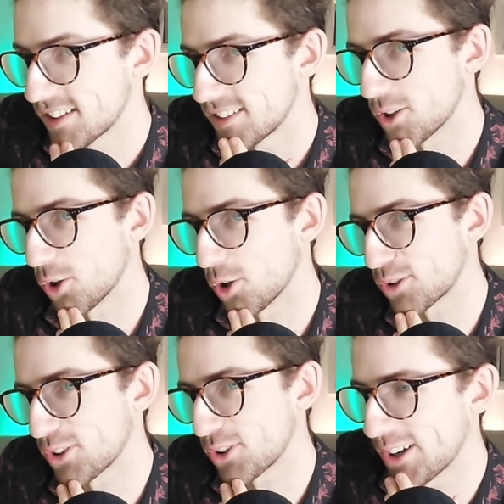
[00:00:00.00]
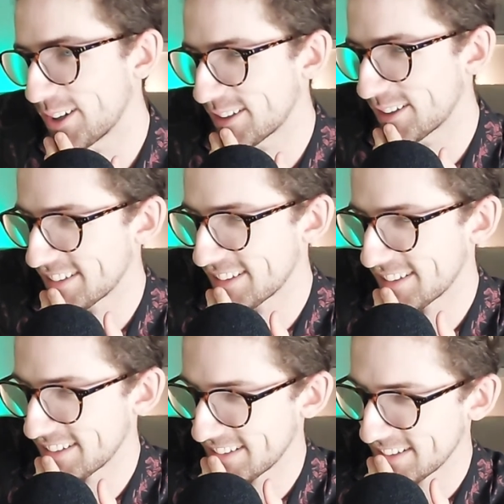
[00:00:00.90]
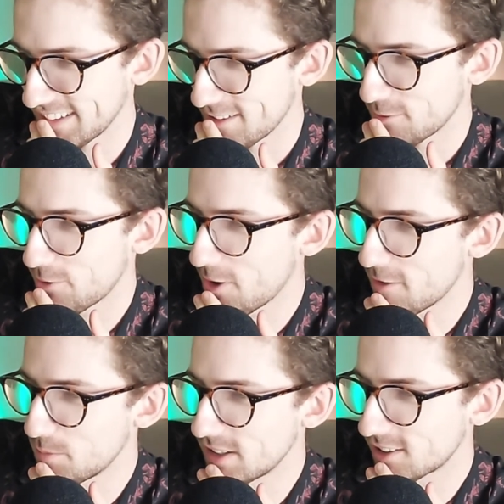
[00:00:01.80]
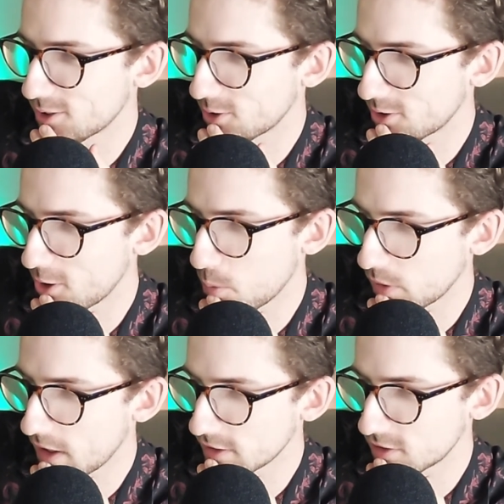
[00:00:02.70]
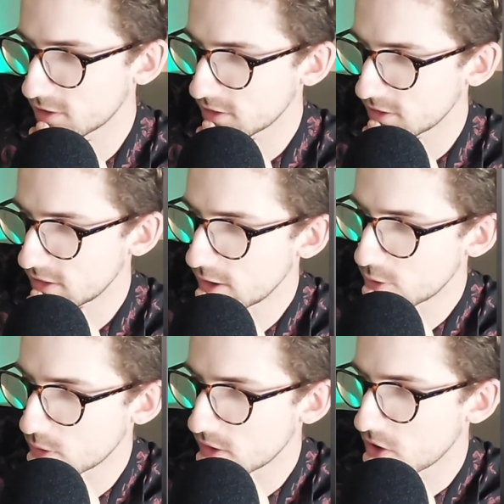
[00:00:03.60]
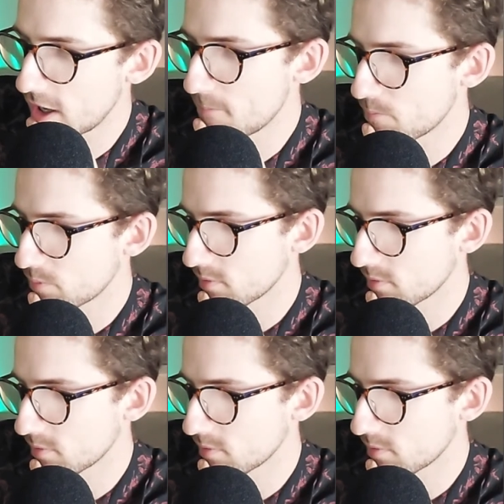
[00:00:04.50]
Not long to go. 5 minutes or so plus injury time.